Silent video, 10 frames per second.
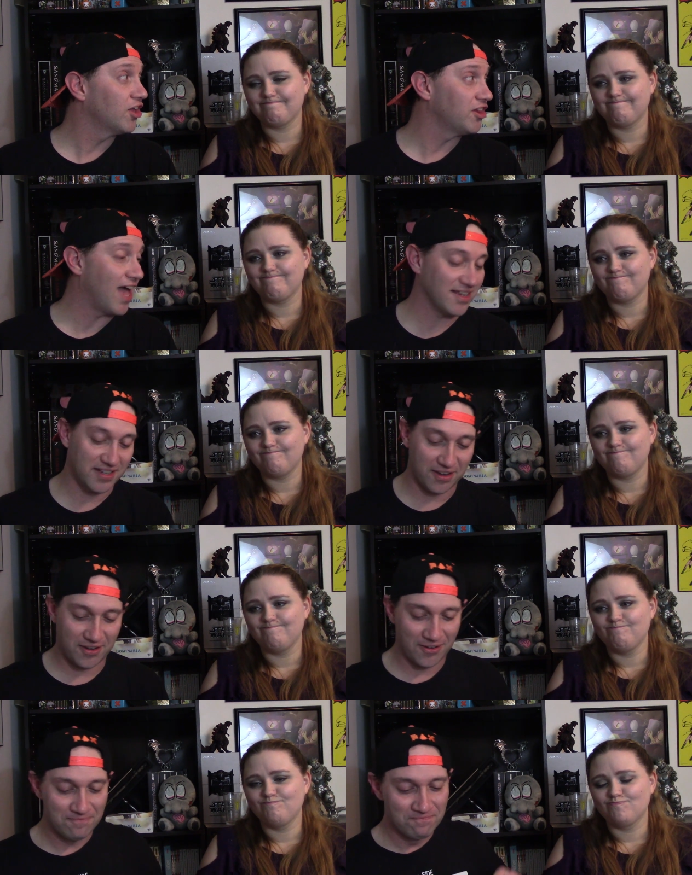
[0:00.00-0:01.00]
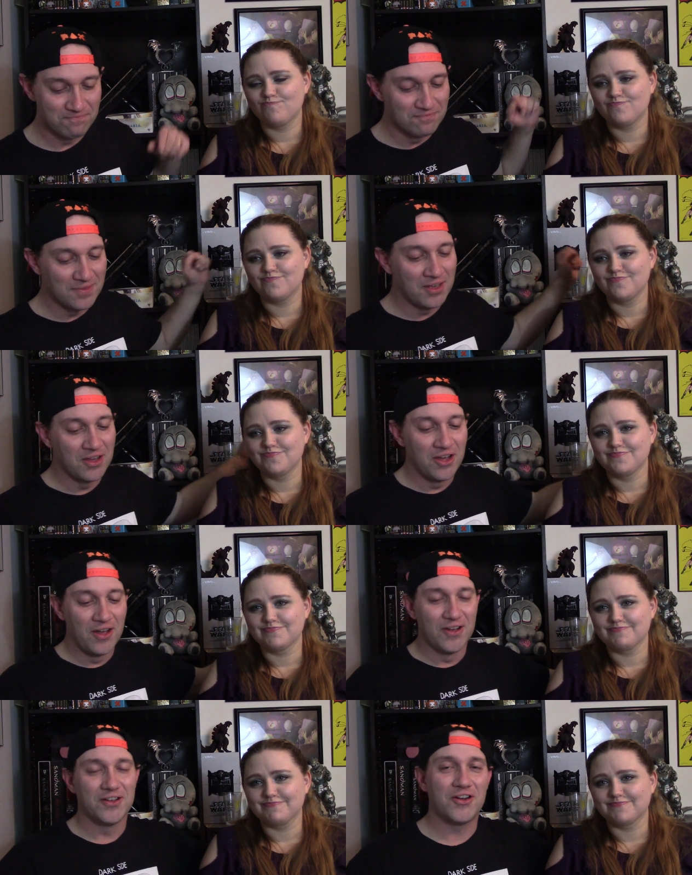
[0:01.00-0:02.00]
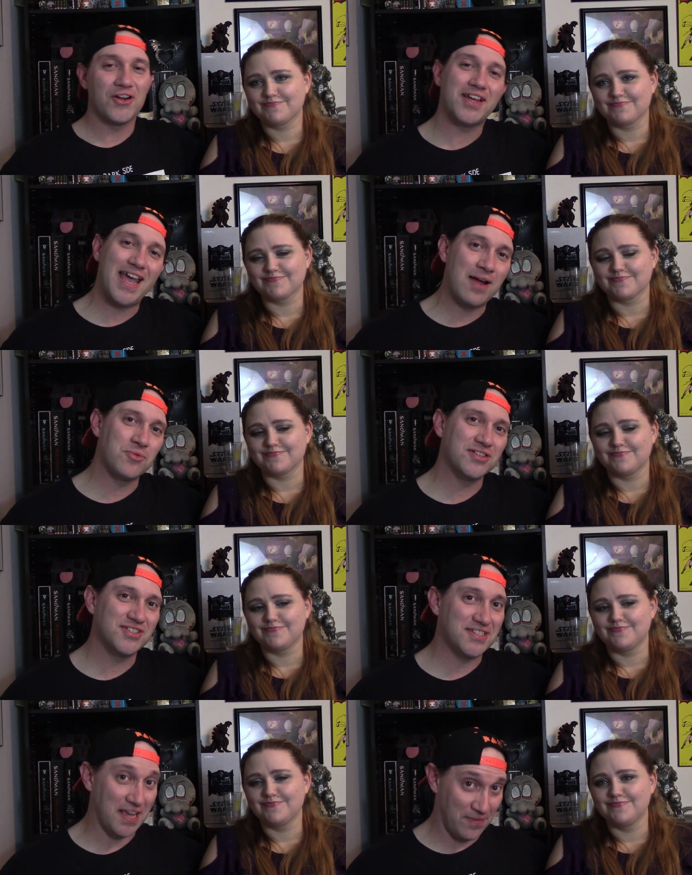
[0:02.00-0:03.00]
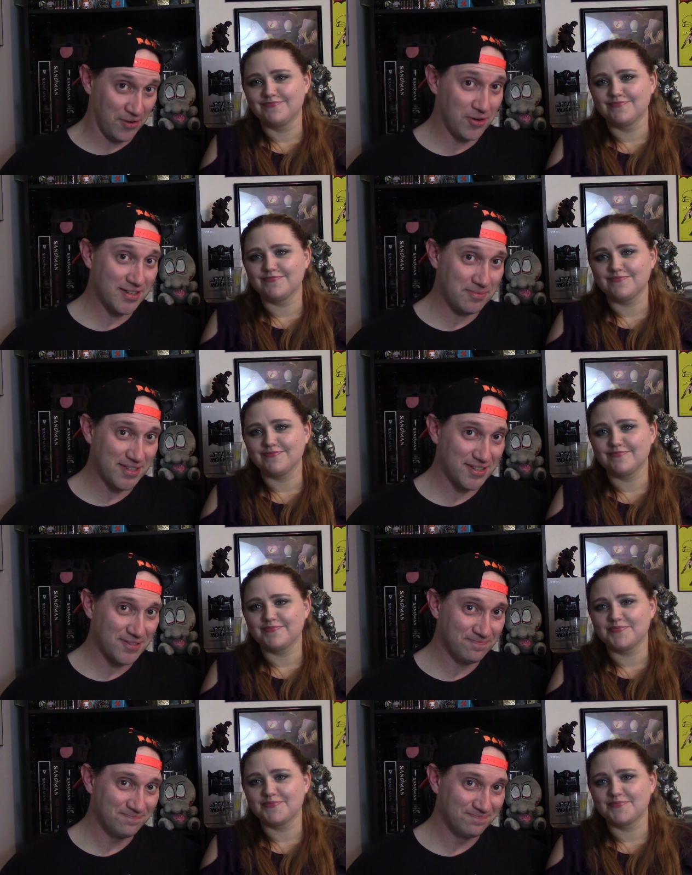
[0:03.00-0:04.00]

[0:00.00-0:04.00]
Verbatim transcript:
Speaker 1: classic, Kirk Cameron's Saving Christmas.